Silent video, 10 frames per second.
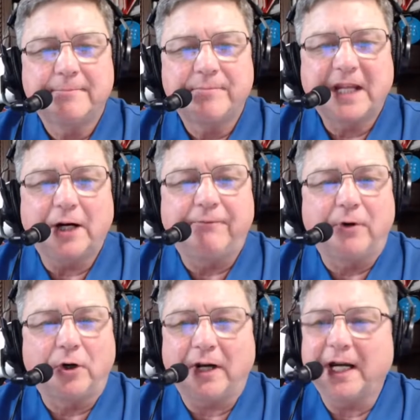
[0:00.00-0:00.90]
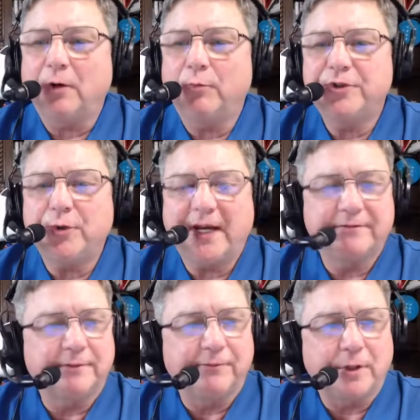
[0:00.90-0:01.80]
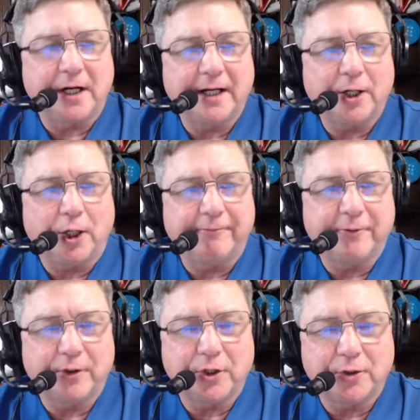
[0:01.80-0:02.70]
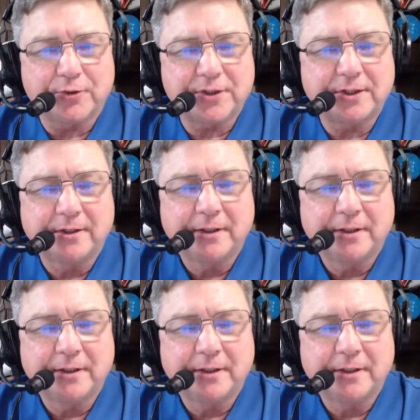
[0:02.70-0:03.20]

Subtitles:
How far out would you have to fly off the coast?